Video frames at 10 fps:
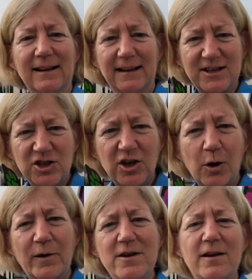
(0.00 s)
I'll let you
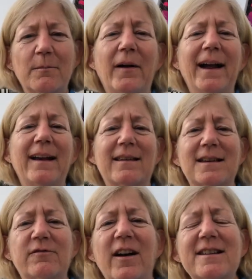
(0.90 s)
know where you can buy
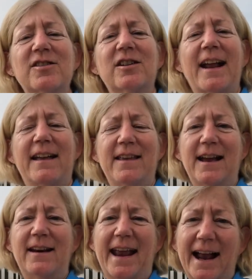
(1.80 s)
this visor and
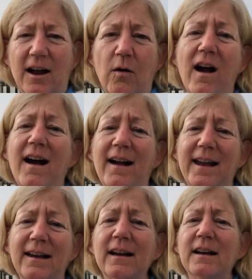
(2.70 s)
then how
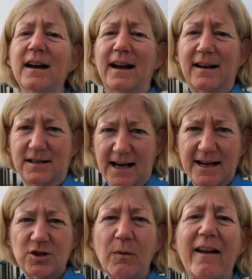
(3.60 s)
I
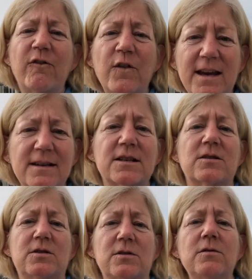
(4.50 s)
attach my feet
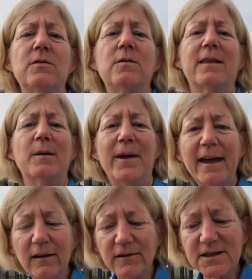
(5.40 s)
to the
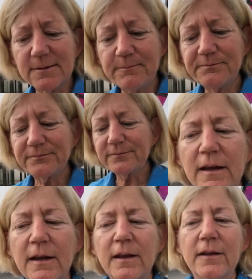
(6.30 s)
pedals.
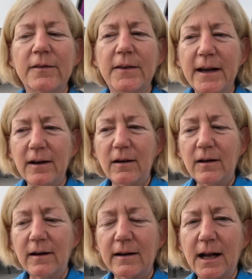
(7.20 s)
There
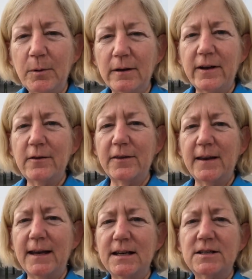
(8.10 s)
are a couple of other
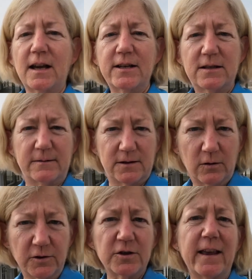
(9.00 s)
things. I
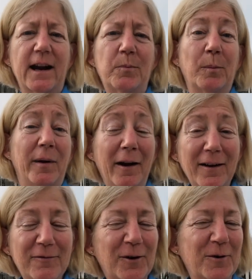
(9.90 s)
told you that I'm
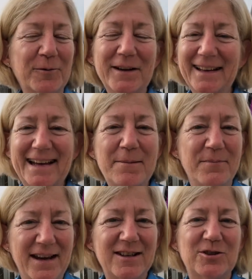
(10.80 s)
preparing for a really
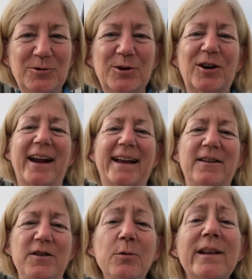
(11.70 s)
big tour, and
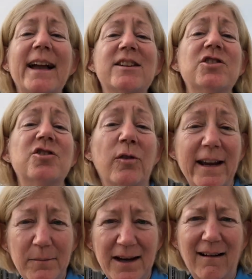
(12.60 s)
if you would like to
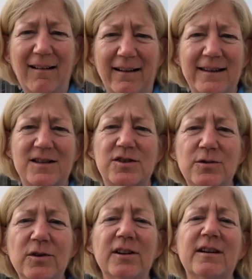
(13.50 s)
join me on this
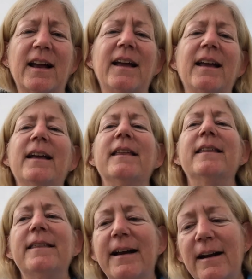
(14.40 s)
tour,
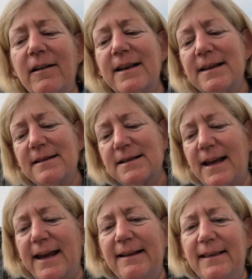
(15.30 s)
there is
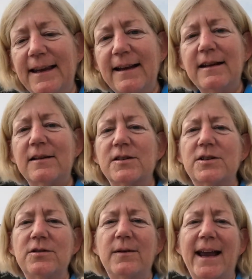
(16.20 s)
a link
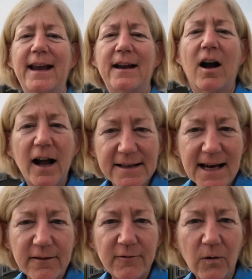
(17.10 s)
to a
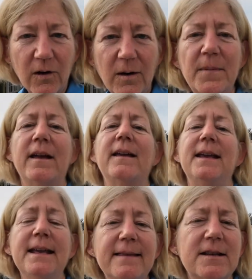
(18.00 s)
contact form
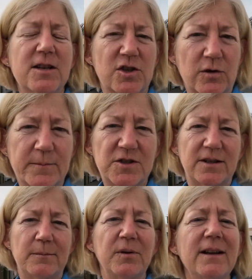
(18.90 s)
in the
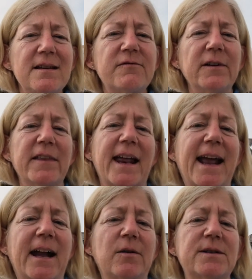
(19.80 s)
description. Please fill that
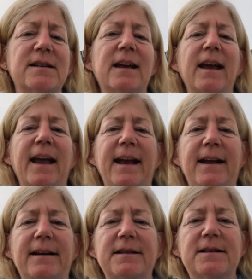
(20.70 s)
out
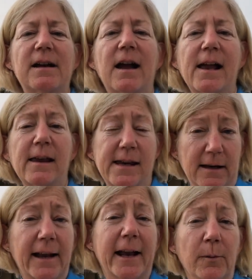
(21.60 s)
and I'll,
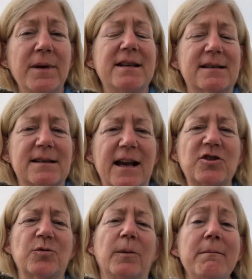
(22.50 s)
it'll help me to
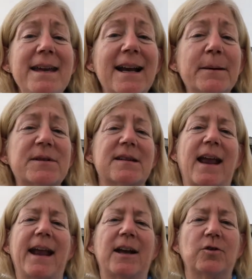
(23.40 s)
schedule meetups
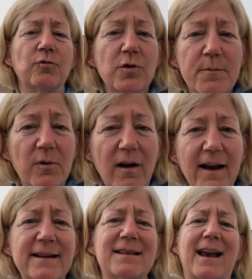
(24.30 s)
and group
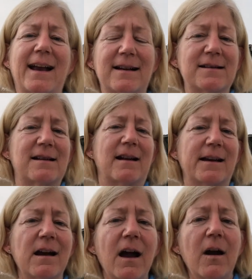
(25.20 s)
rides as
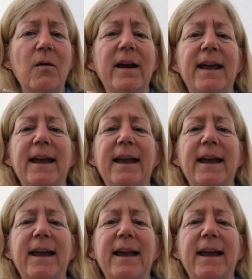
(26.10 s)
I go.